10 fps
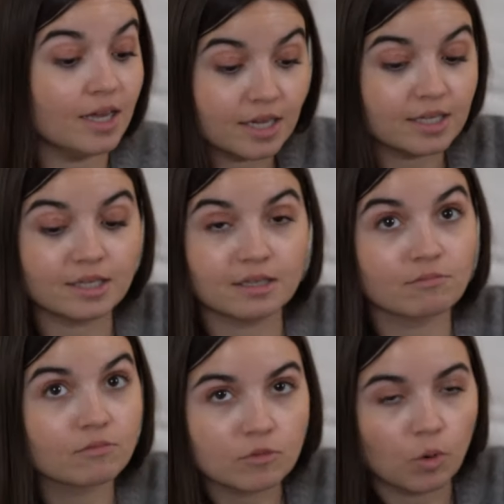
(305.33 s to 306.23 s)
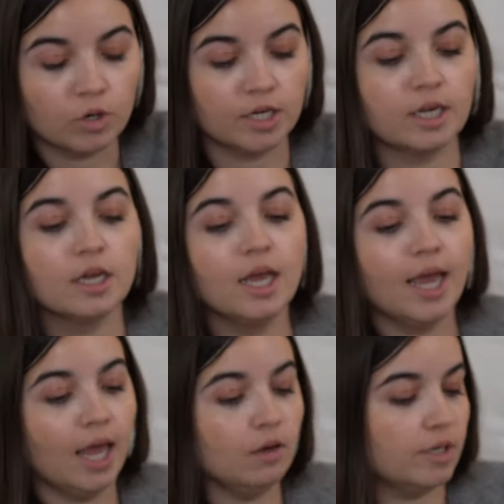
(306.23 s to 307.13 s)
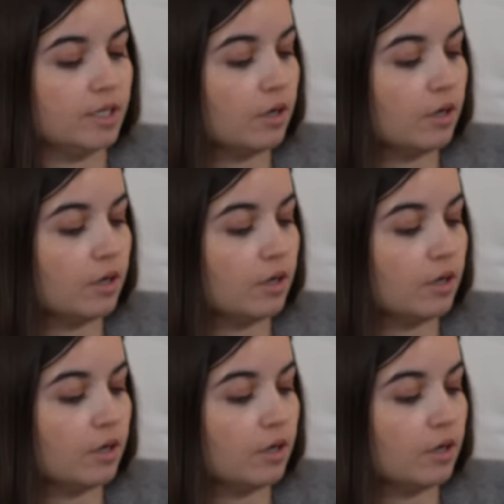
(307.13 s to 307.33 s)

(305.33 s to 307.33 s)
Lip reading: It's working. Anyway,